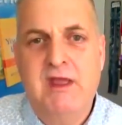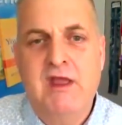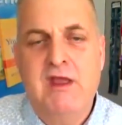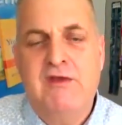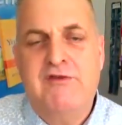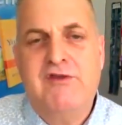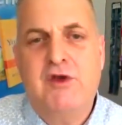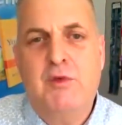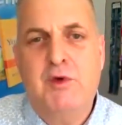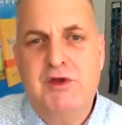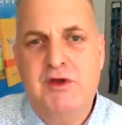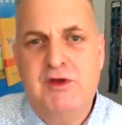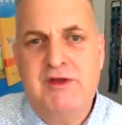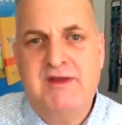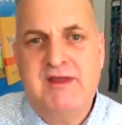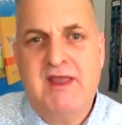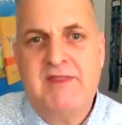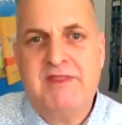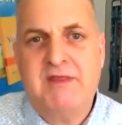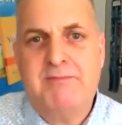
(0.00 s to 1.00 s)
So when you
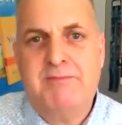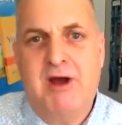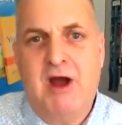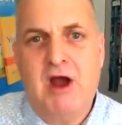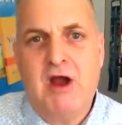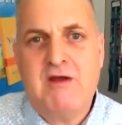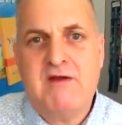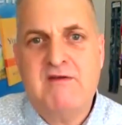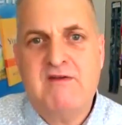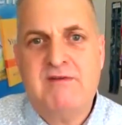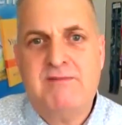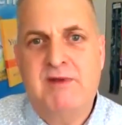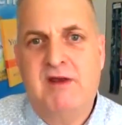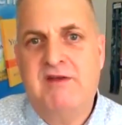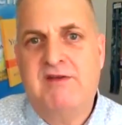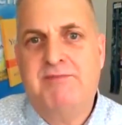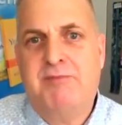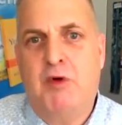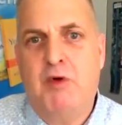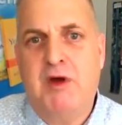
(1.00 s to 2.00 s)
get the parking space,
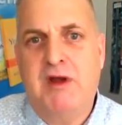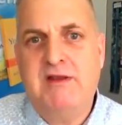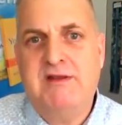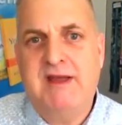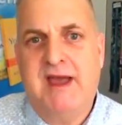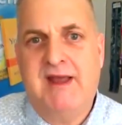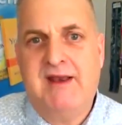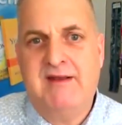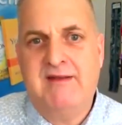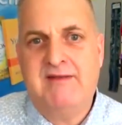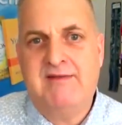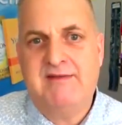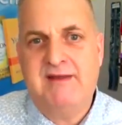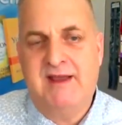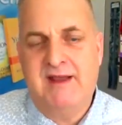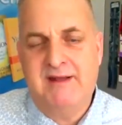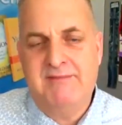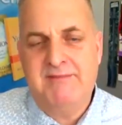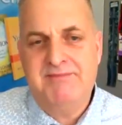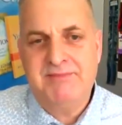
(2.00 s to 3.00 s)
point at it and
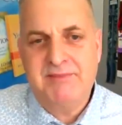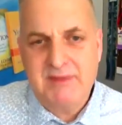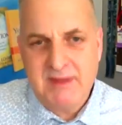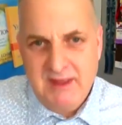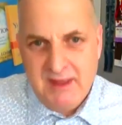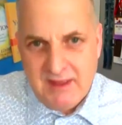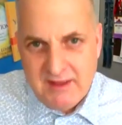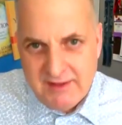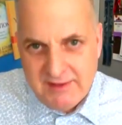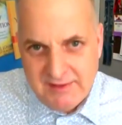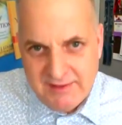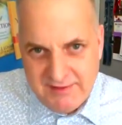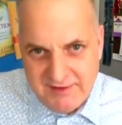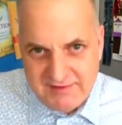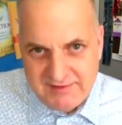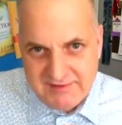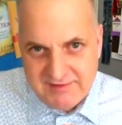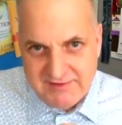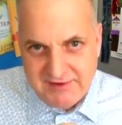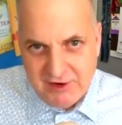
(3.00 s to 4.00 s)
say,
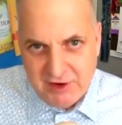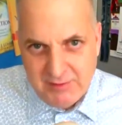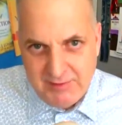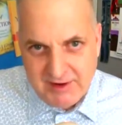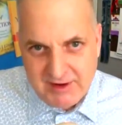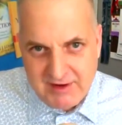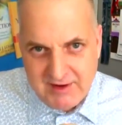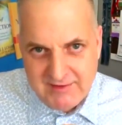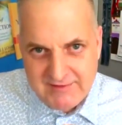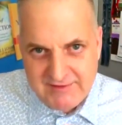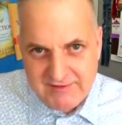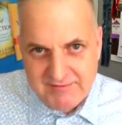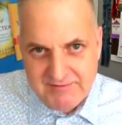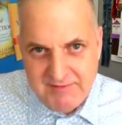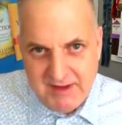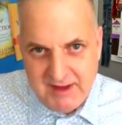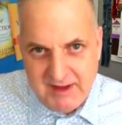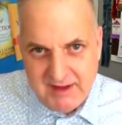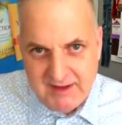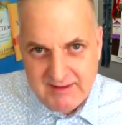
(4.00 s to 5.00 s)
this is here because of
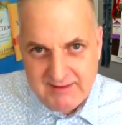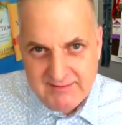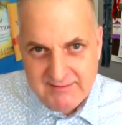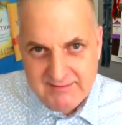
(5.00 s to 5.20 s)
me.